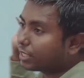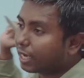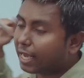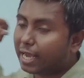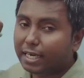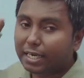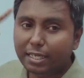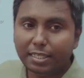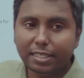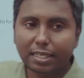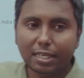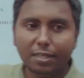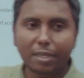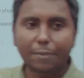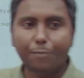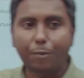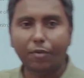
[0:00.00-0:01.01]
again in, in,
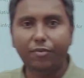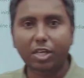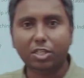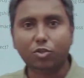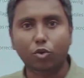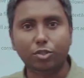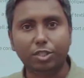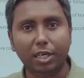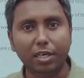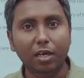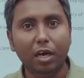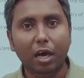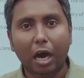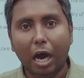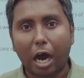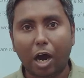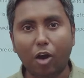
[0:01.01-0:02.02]
in previous question
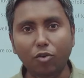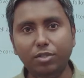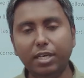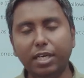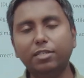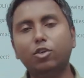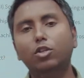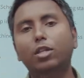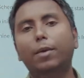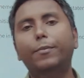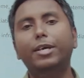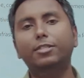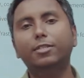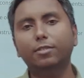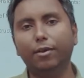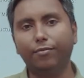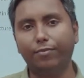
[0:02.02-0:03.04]
how just on the
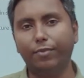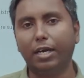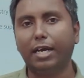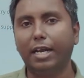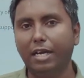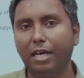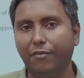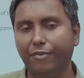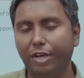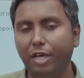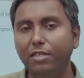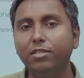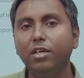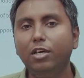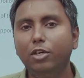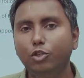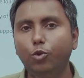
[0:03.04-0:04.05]
basis of the current affairs
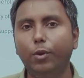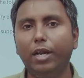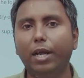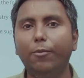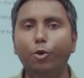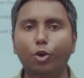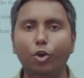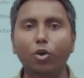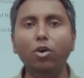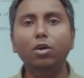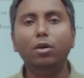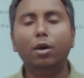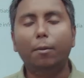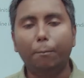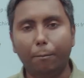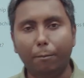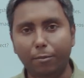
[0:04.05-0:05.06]
you were able to
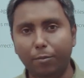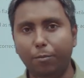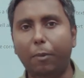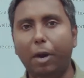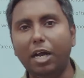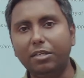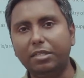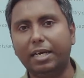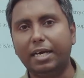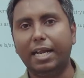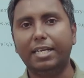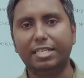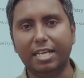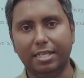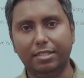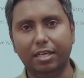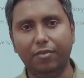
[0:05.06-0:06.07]
mark the correct
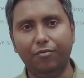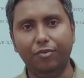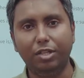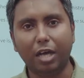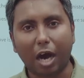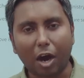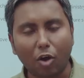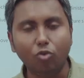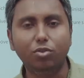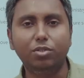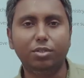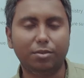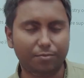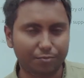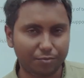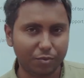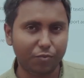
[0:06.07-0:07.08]
answer without
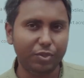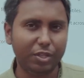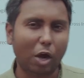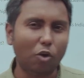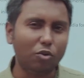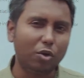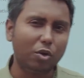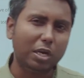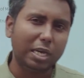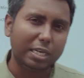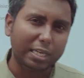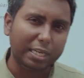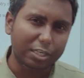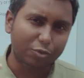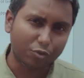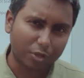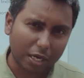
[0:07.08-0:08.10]
without getting
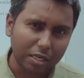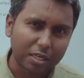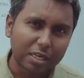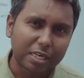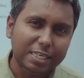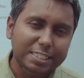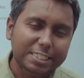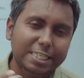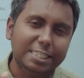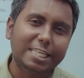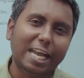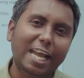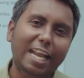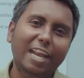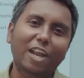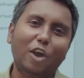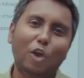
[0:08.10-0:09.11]
into the
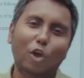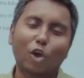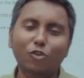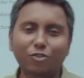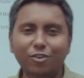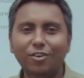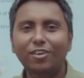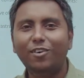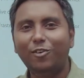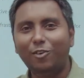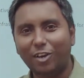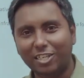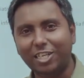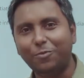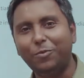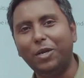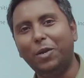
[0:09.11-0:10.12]
detail of
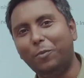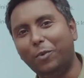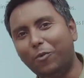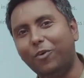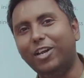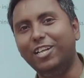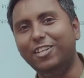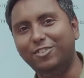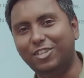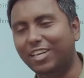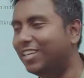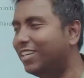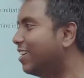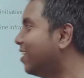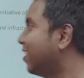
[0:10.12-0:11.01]
statement number one and three.